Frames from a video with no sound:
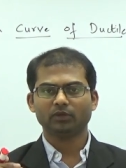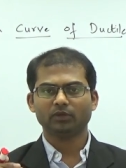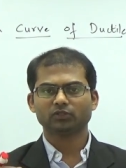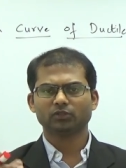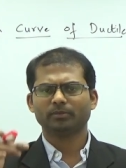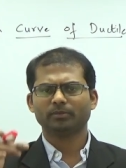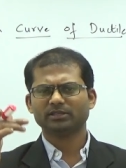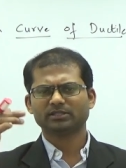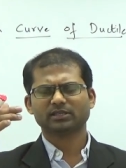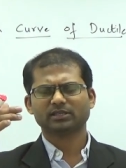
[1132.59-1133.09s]

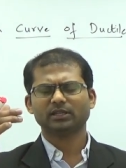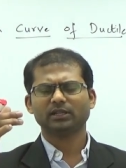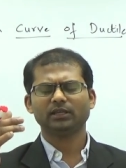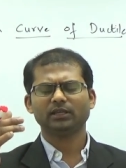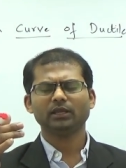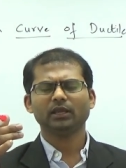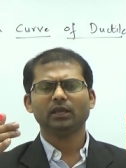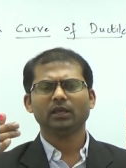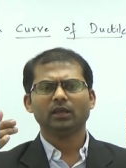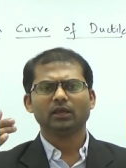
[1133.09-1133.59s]
So
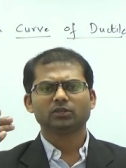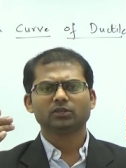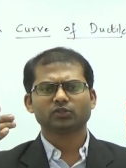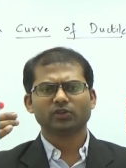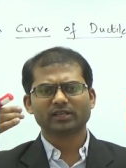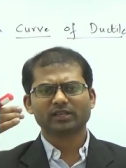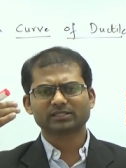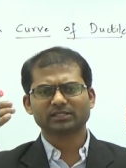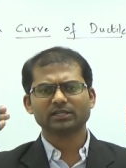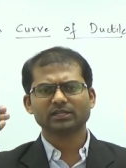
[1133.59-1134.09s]
basically, so
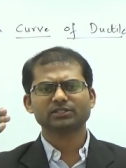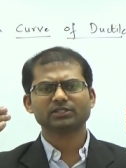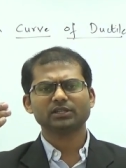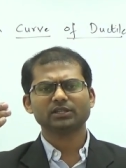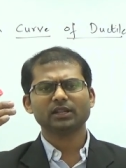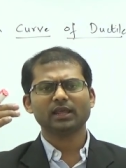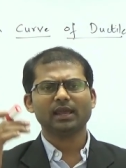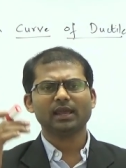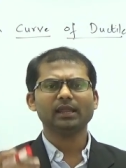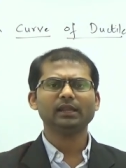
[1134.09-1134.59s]

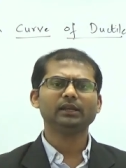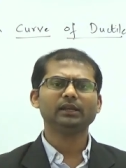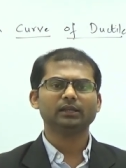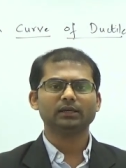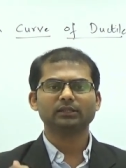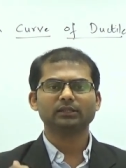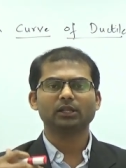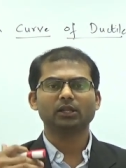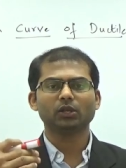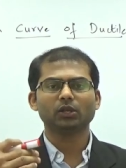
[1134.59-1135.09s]
extension and
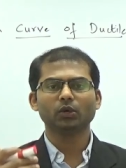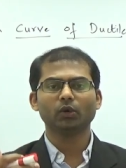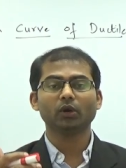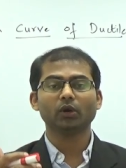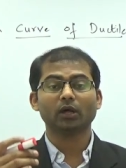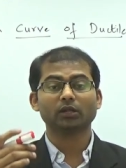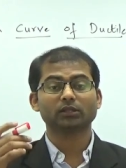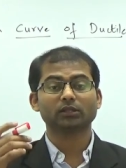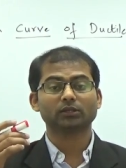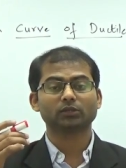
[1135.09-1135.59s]
the load
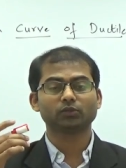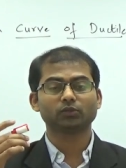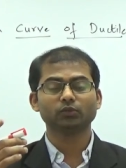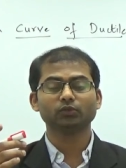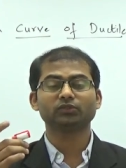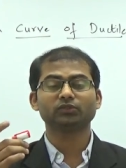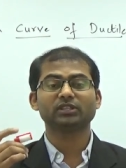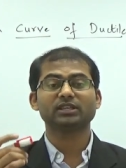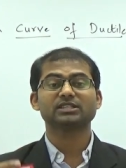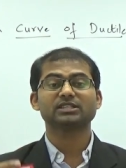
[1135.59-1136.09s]
are the
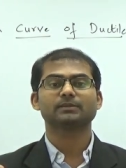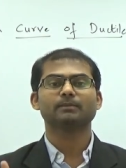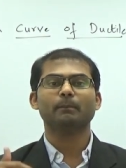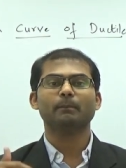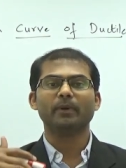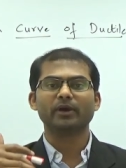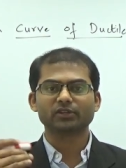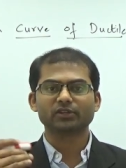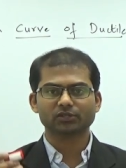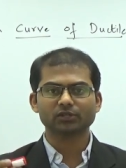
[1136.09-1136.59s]
two things
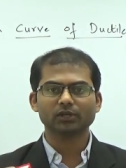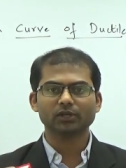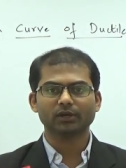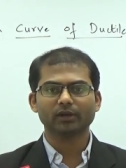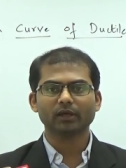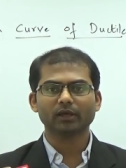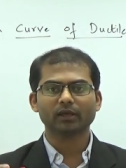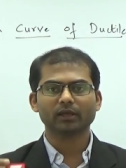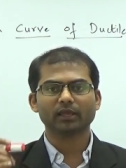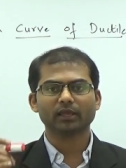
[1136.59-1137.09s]

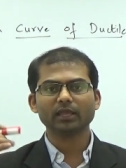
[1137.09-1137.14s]
measured